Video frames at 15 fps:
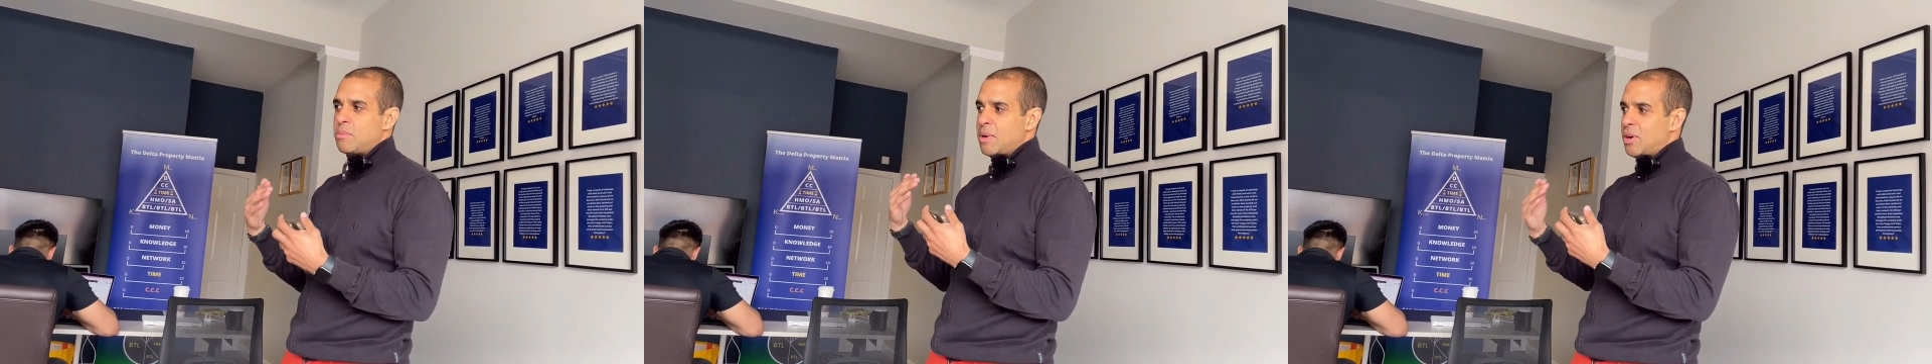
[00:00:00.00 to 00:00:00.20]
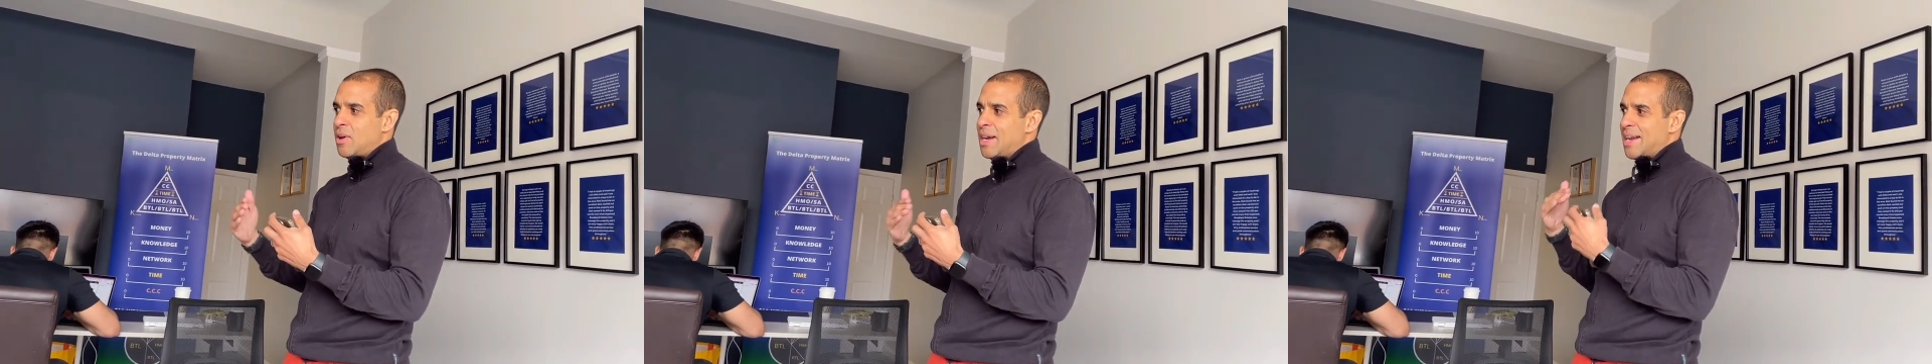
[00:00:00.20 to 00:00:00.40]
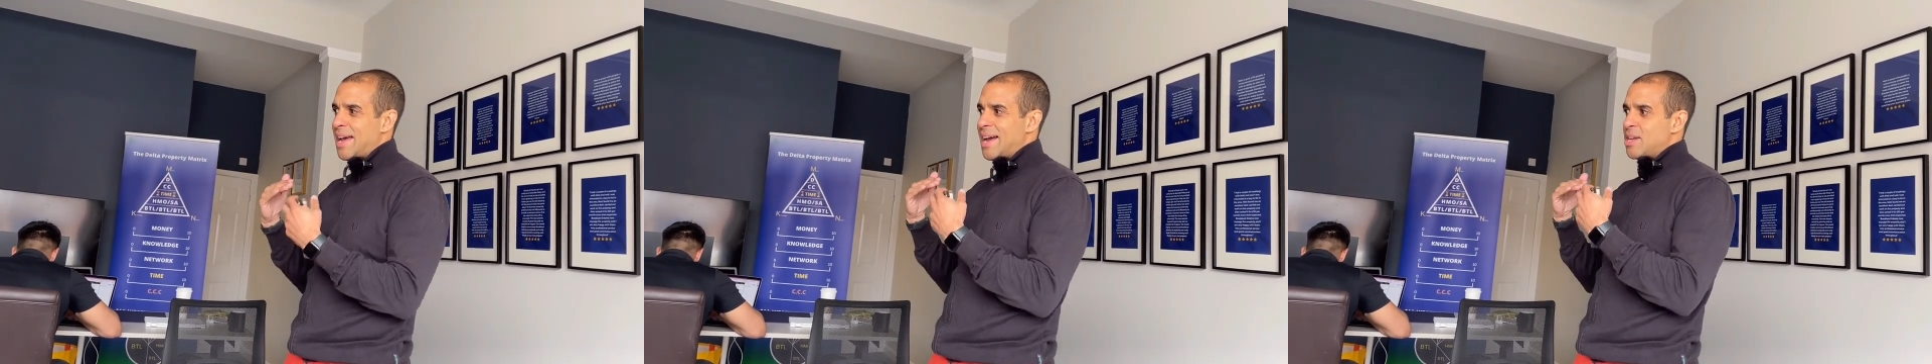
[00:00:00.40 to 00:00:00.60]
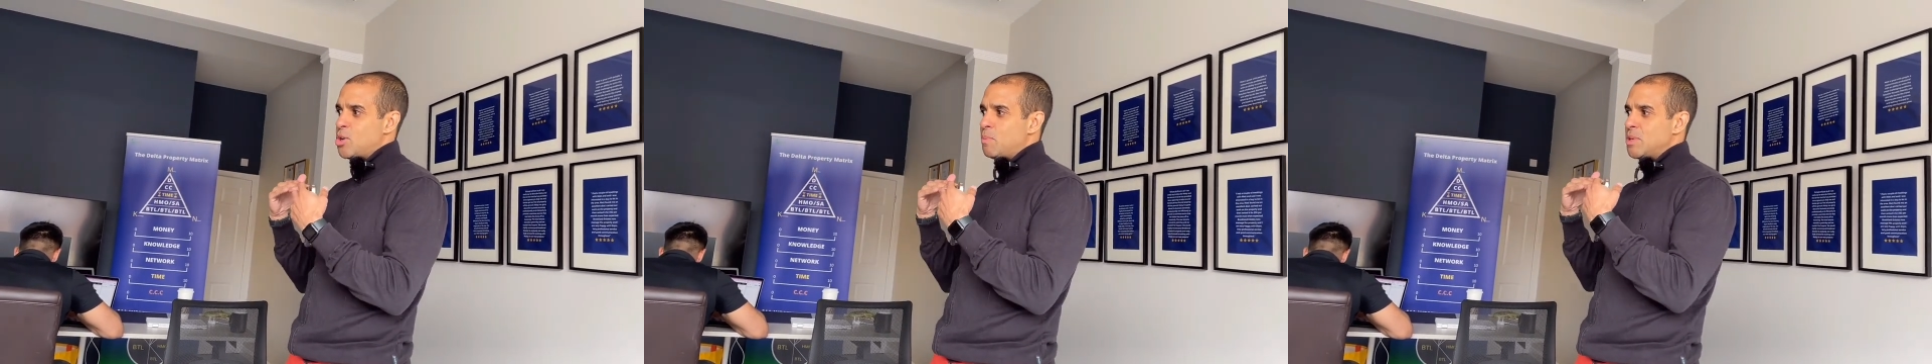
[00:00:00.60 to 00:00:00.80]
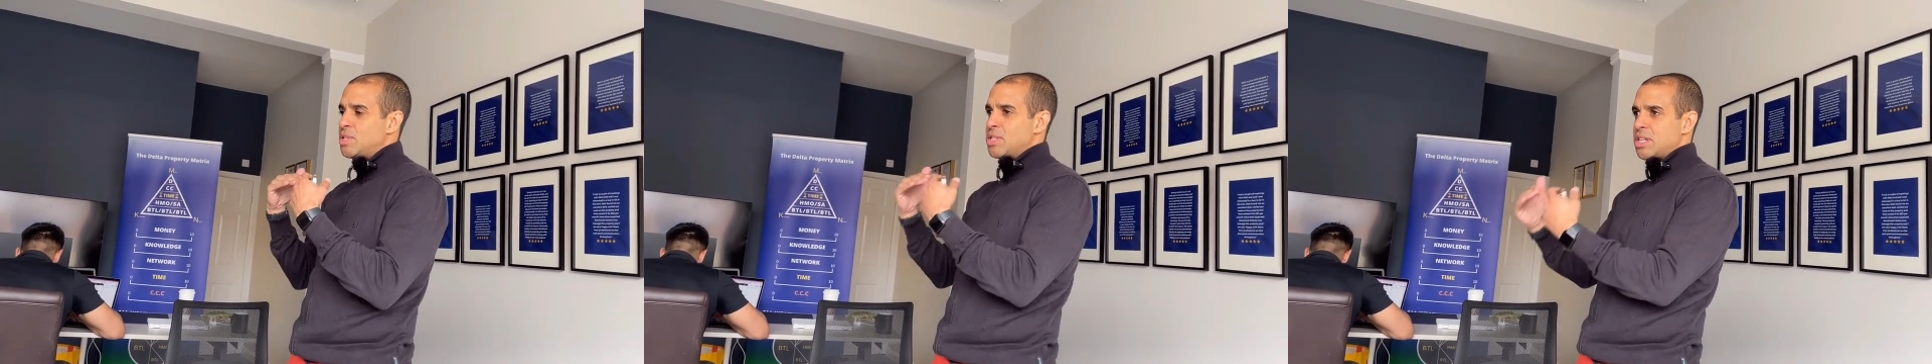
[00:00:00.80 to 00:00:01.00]
behind how
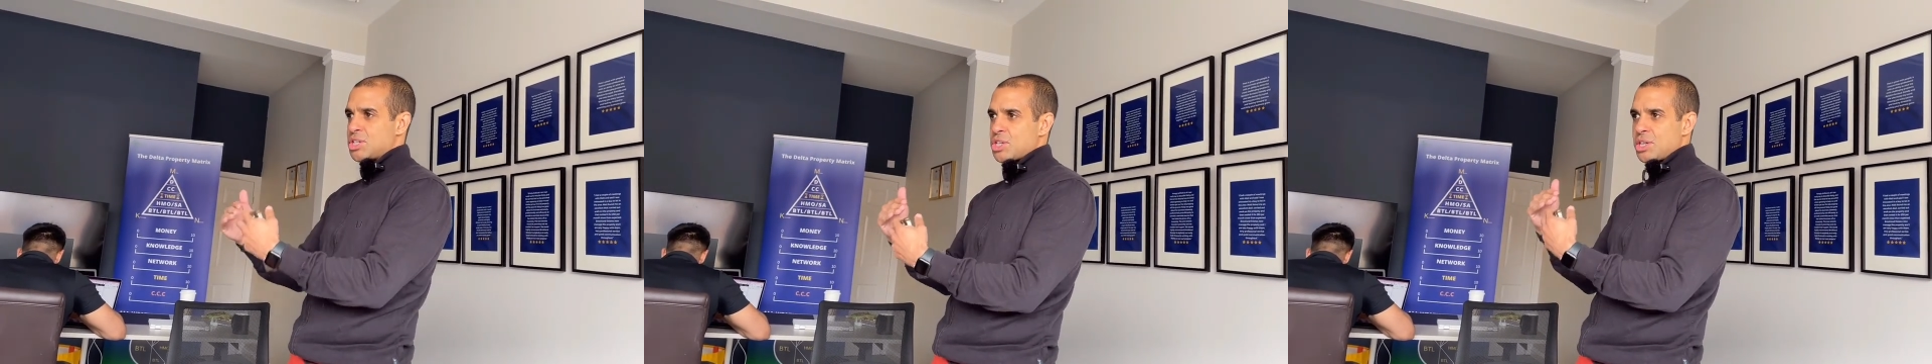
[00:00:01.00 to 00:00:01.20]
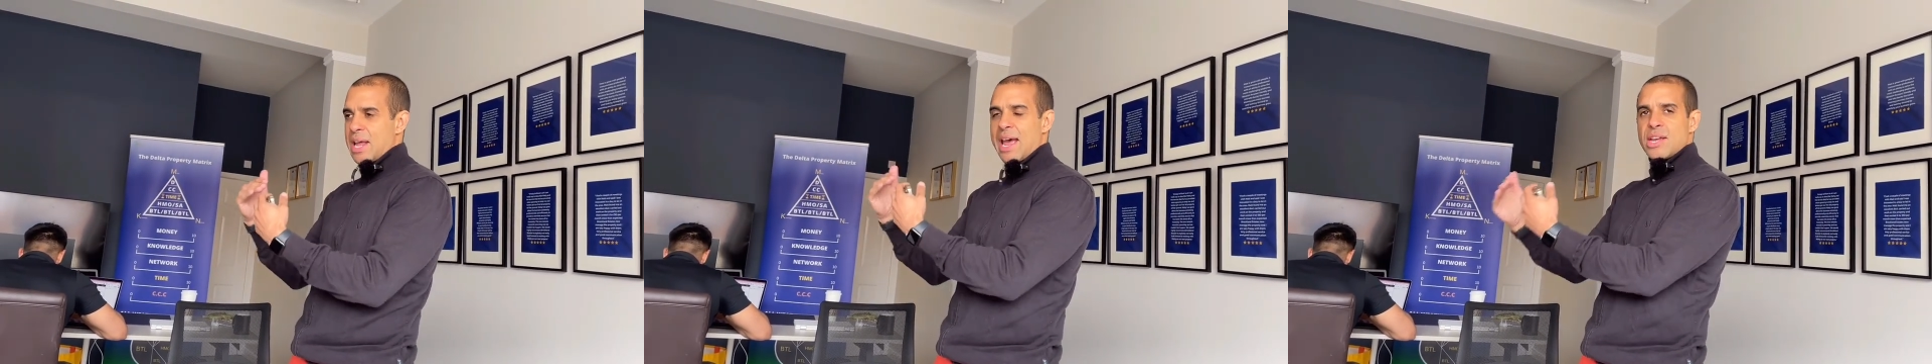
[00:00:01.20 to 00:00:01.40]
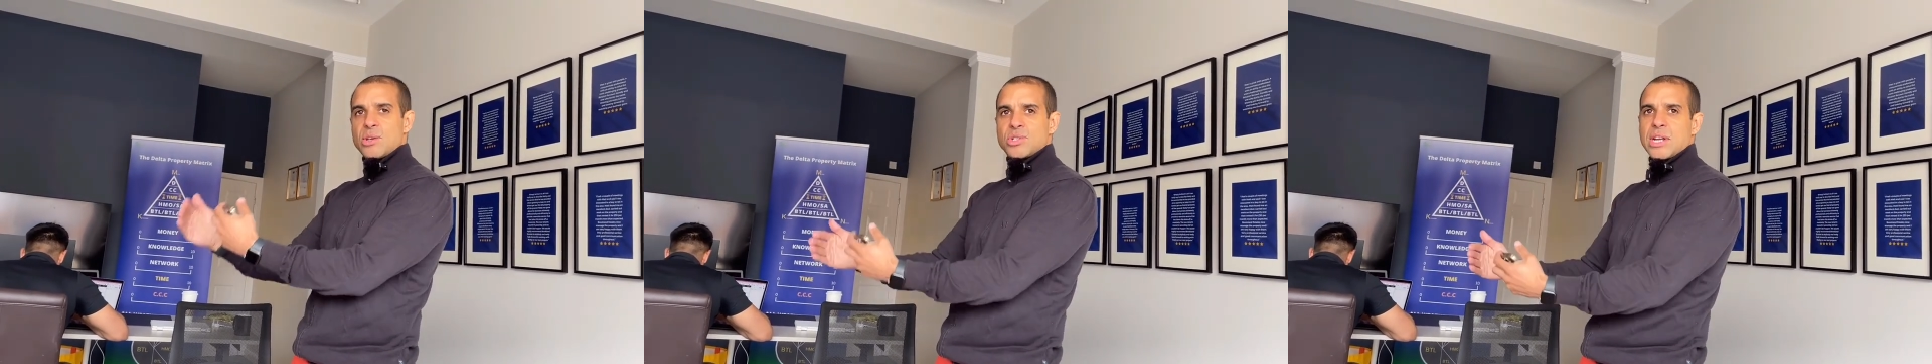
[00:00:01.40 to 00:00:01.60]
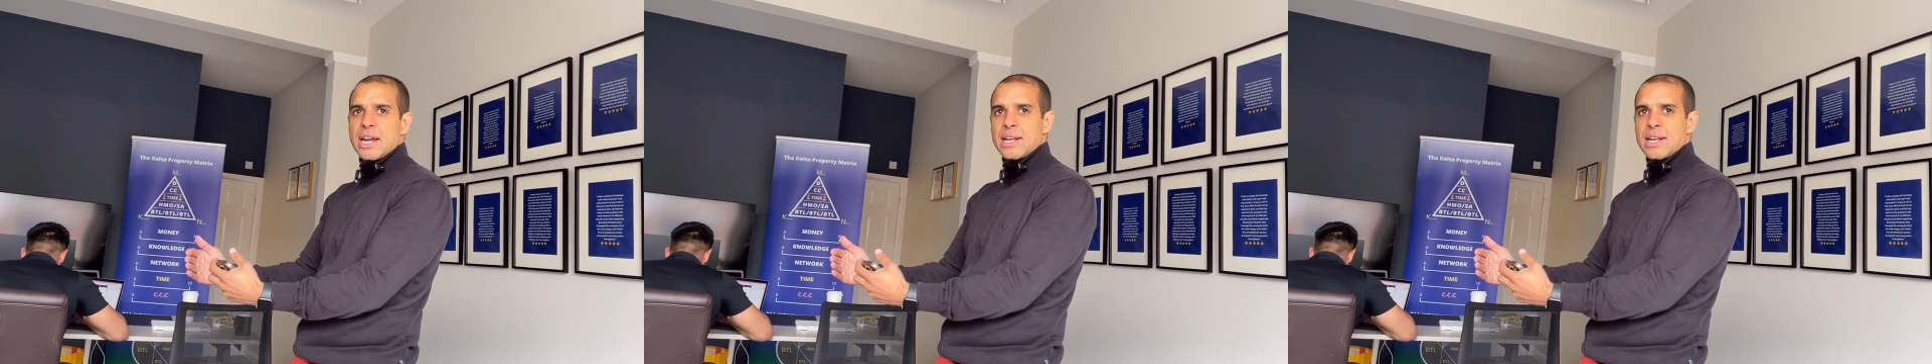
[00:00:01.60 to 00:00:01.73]
you position, how you say